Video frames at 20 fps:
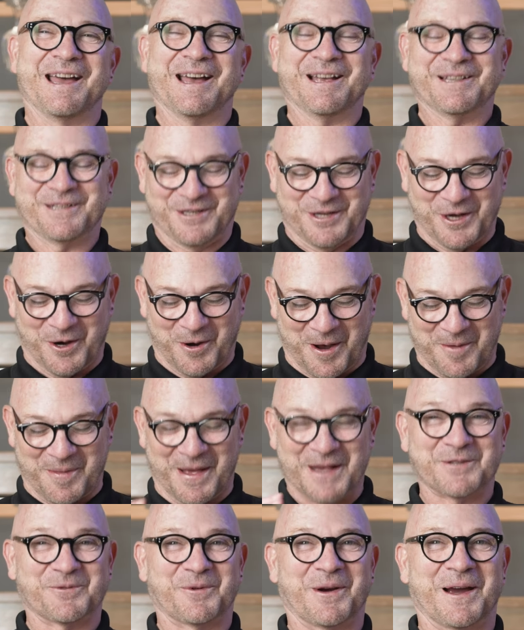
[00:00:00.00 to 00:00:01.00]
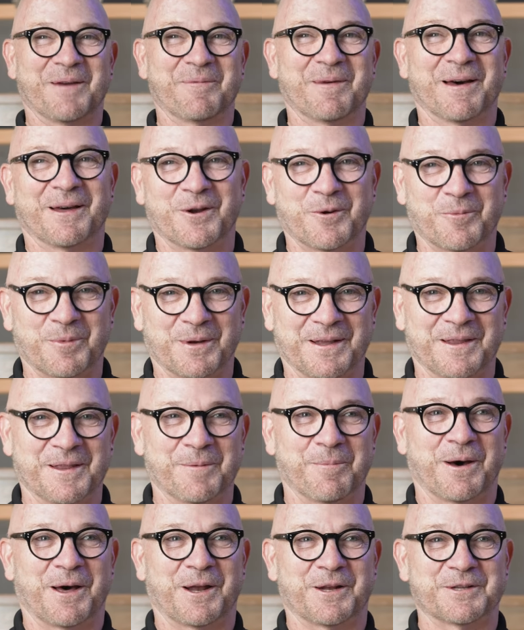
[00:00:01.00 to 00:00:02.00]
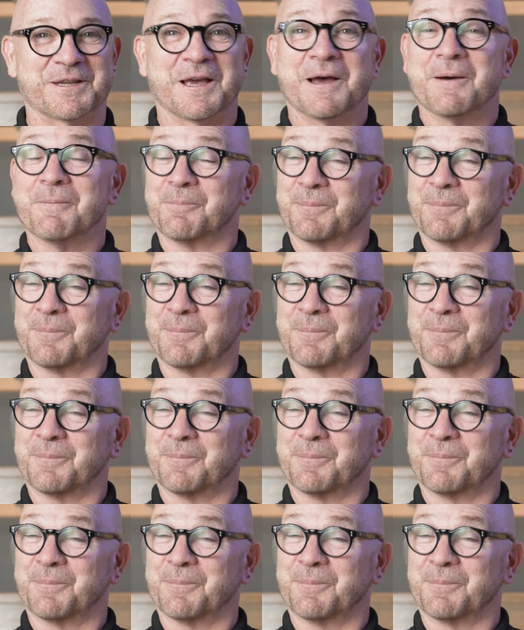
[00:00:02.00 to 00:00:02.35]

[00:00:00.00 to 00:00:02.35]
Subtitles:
And so that's why I'm not opening the bottles,